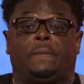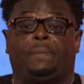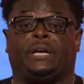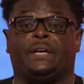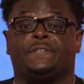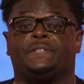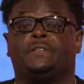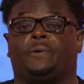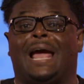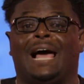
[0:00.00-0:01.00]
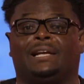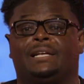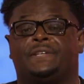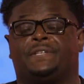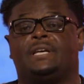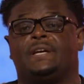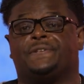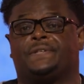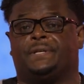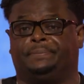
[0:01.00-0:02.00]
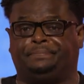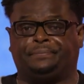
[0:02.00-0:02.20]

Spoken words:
because the reality is this: